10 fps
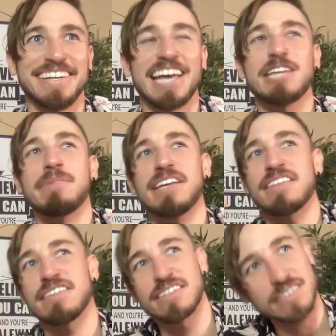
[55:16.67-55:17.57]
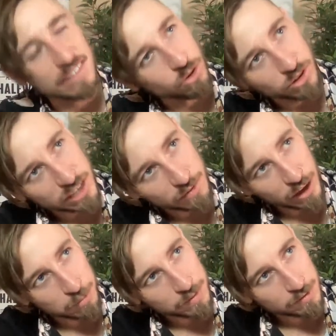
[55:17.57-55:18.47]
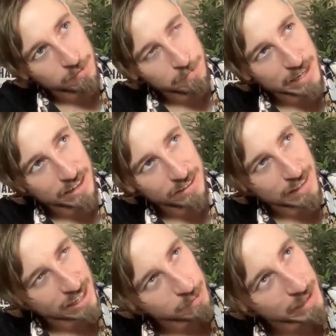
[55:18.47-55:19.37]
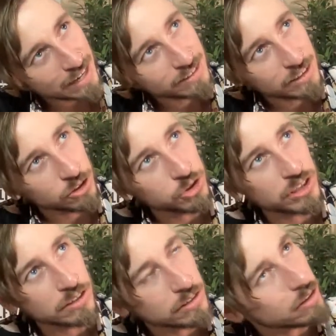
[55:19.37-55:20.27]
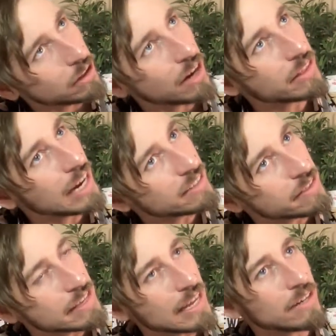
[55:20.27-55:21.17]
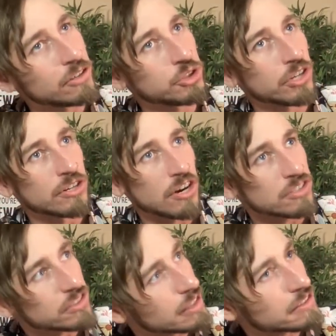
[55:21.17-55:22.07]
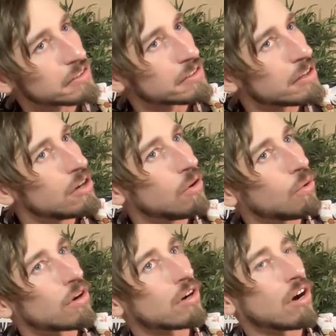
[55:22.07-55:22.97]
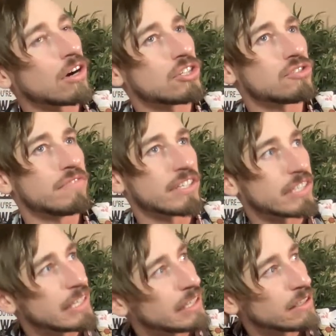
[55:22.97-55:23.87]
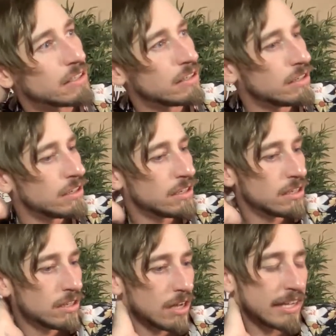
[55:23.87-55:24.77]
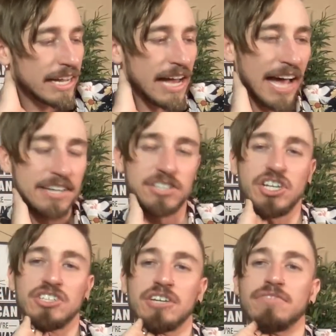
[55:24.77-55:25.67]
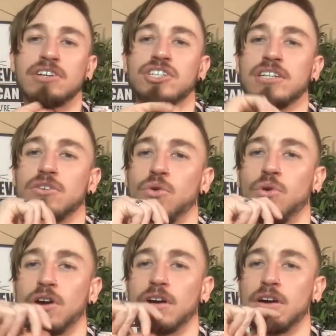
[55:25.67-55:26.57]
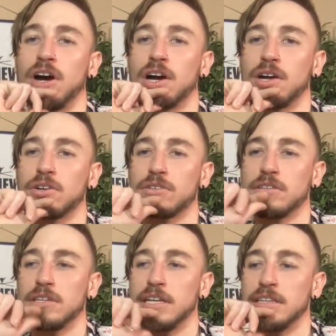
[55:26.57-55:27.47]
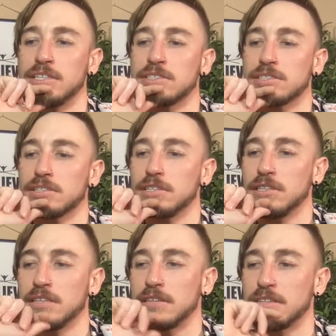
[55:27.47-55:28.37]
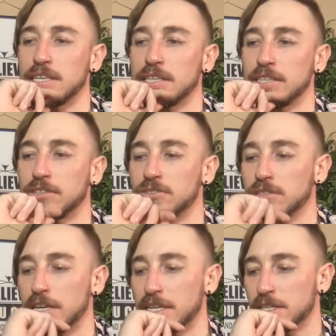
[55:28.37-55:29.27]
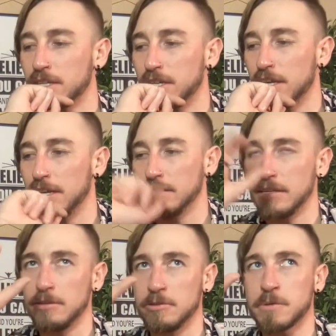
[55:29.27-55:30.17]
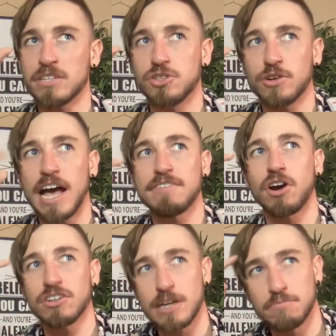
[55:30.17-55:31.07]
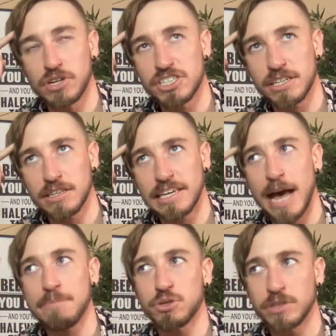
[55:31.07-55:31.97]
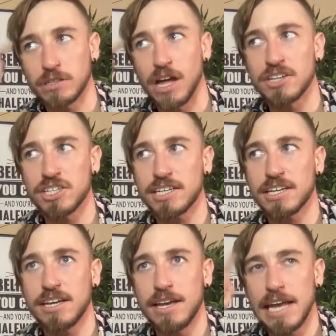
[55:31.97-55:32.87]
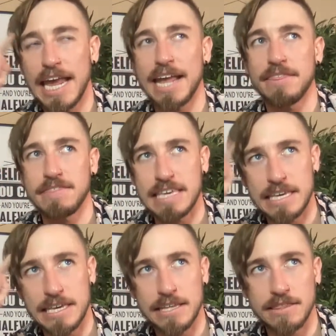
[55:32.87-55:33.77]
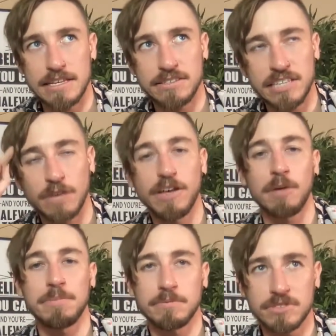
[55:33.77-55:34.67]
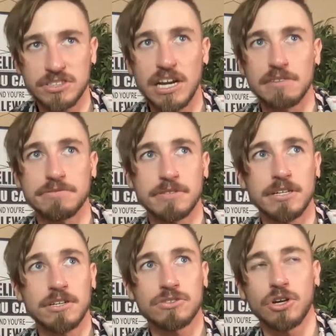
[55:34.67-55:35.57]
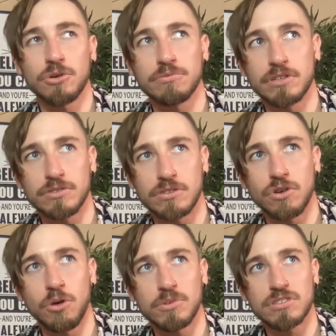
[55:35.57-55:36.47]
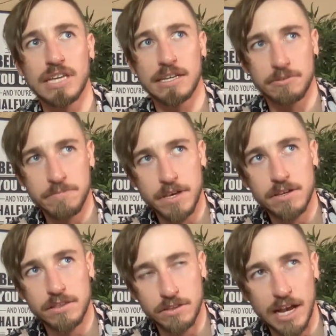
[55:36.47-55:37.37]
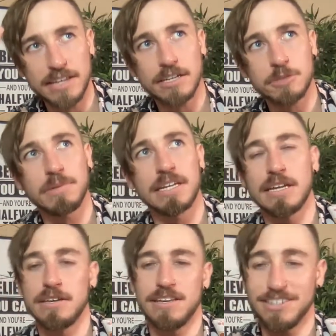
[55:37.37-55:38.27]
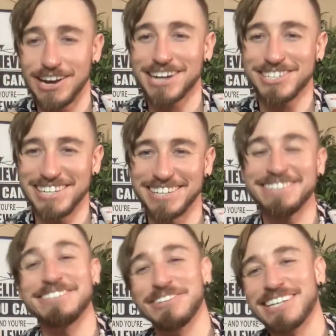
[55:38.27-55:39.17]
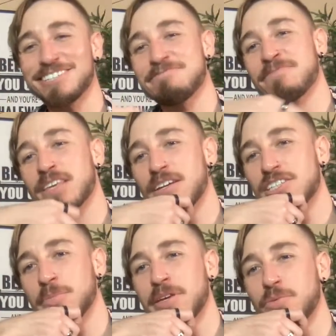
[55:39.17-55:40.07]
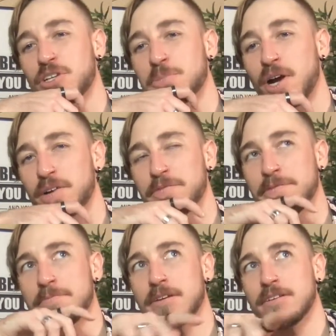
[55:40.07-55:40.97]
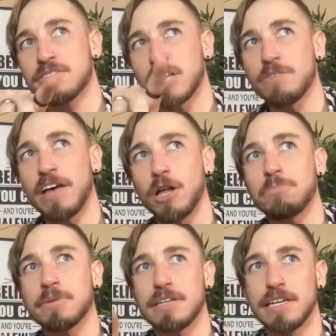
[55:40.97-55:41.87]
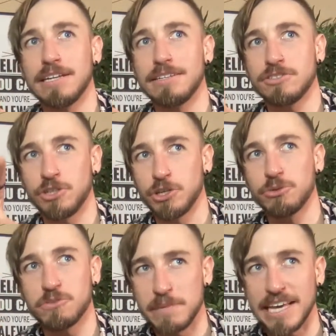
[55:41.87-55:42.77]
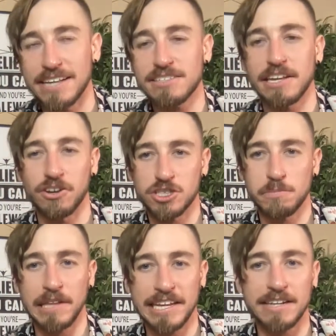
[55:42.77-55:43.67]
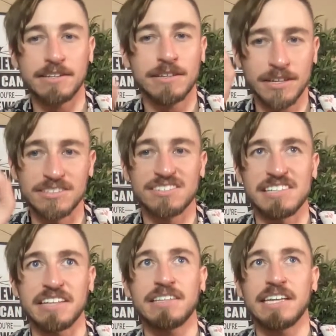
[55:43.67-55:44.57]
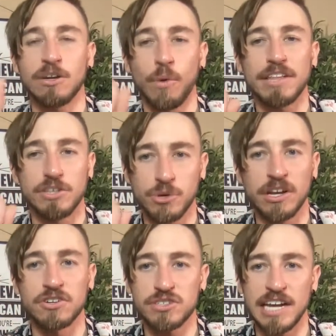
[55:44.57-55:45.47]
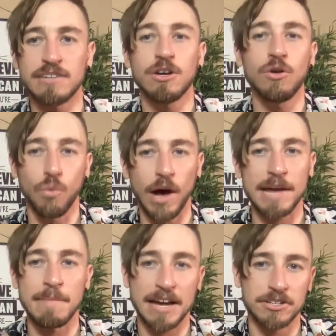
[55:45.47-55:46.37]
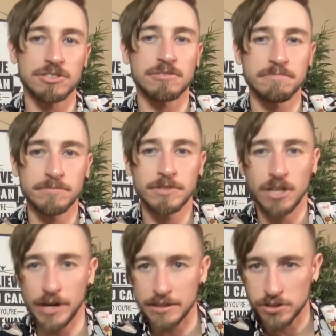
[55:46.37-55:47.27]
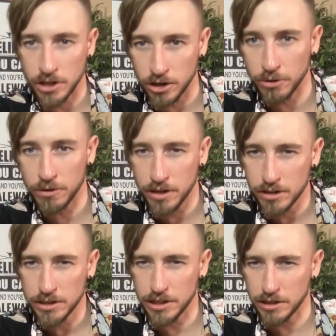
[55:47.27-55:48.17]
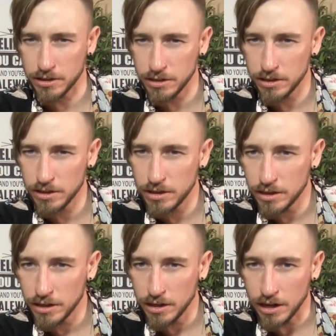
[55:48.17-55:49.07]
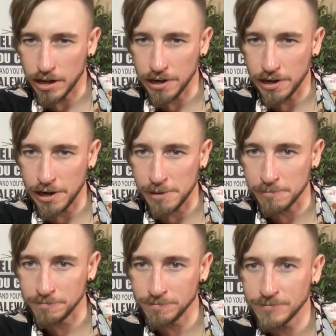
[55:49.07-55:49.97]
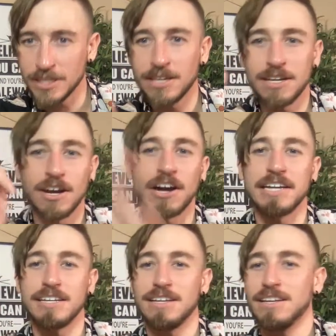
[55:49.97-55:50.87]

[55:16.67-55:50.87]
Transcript: anybody that thinks that the whole self-help thing is BS, usually a lot of the guys that think that usually are narcissists or are just very, again, high into judging function or are in this, they think that there's like, it's because you're having a hard time bridging the gap between the logic and the self-help stuff. So there's almost like, I can explain it here, actually here, do this. Tell me which part of self-help to you is BS and I'll explain it concisely in a way that you can understand why it matters. All right. So here, all right.